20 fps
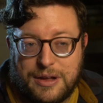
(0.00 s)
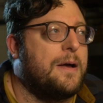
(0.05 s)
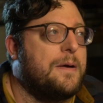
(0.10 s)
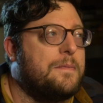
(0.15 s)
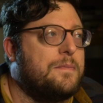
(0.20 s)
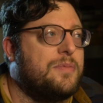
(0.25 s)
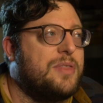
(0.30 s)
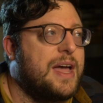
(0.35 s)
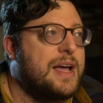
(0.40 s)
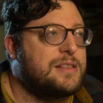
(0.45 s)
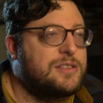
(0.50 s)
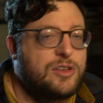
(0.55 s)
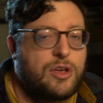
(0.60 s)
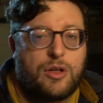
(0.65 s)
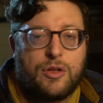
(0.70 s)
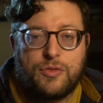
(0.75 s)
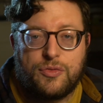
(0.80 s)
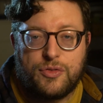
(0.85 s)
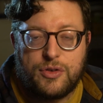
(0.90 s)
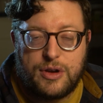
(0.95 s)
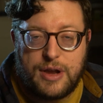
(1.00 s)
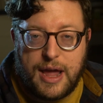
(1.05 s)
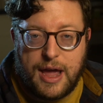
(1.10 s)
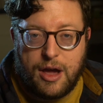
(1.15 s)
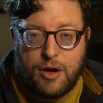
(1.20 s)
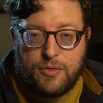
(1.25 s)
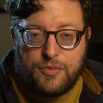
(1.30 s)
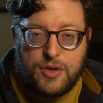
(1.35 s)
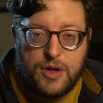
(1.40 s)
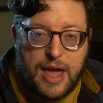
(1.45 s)
That's all for now.
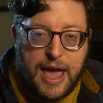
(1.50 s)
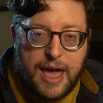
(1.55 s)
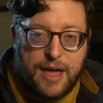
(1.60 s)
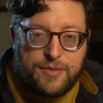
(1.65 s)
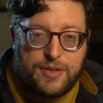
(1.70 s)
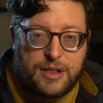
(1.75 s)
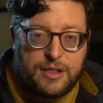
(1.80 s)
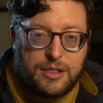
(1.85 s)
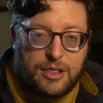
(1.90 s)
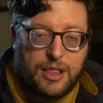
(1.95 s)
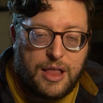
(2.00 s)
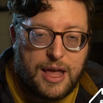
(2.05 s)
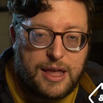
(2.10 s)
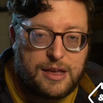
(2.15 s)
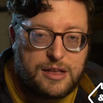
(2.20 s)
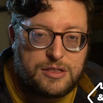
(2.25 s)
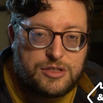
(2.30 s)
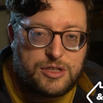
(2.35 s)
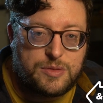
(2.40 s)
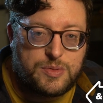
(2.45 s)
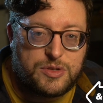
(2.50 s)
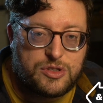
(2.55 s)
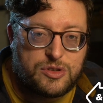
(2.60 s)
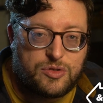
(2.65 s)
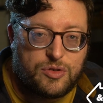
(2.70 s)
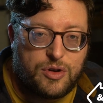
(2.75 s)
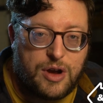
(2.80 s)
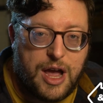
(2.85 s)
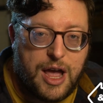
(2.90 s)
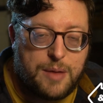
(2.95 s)
If you haven't, like and
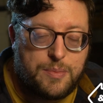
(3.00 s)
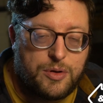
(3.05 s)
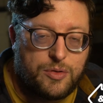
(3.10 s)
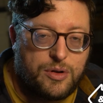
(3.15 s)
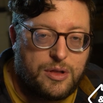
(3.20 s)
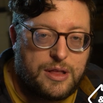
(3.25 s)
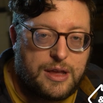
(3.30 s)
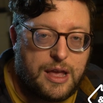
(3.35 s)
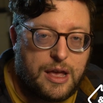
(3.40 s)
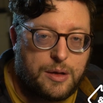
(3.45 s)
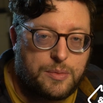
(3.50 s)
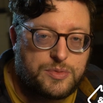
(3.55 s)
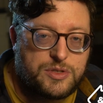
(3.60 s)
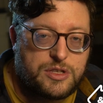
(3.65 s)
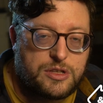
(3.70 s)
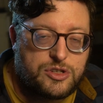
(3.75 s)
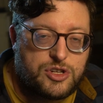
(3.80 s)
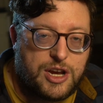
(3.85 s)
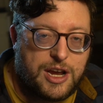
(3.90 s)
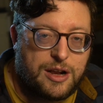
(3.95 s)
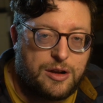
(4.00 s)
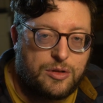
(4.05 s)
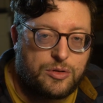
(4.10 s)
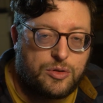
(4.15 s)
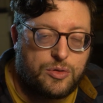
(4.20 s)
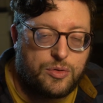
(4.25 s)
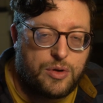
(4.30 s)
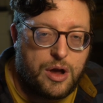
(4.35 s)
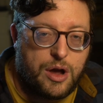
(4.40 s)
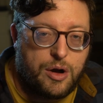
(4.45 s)
subscribe. It really helps the channel
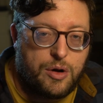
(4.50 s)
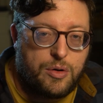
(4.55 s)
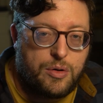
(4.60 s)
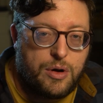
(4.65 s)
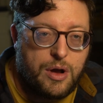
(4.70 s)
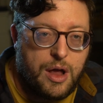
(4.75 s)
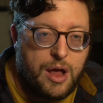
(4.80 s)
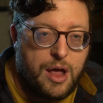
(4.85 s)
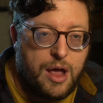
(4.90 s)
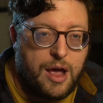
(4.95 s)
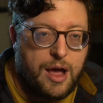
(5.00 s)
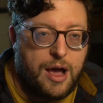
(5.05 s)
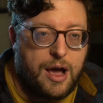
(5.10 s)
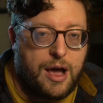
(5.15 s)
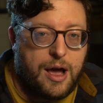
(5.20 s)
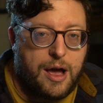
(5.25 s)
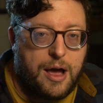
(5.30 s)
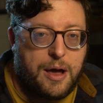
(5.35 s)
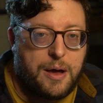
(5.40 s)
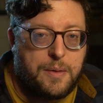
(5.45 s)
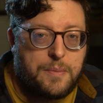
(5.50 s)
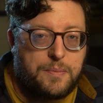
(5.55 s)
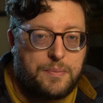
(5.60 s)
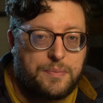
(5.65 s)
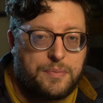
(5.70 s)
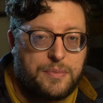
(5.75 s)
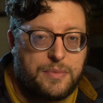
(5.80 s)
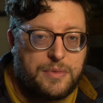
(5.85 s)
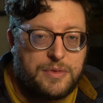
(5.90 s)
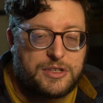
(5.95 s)
grow.
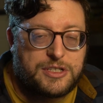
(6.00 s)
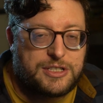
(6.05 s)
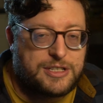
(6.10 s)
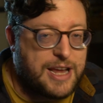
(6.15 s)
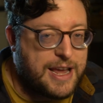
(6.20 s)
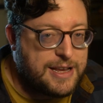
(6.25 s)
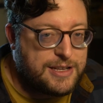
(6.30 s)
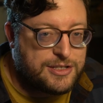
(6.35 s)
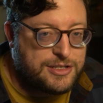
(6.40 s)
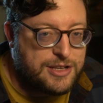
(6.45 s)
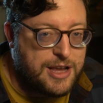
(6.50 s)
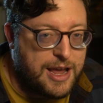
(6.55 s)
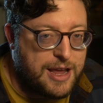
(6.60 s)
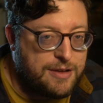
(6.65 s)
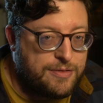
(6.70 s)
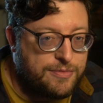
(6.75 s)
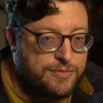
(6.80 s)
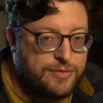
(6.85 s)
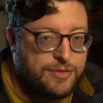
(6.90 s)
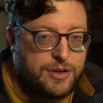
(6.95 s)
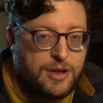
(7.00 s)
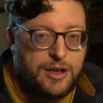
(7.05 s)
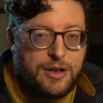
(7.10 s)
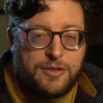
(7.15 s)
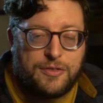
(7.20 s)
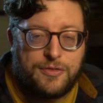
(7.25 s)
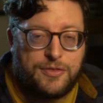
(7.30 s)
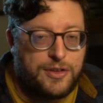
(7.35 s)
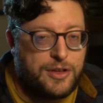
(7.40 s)
Stay safe, feel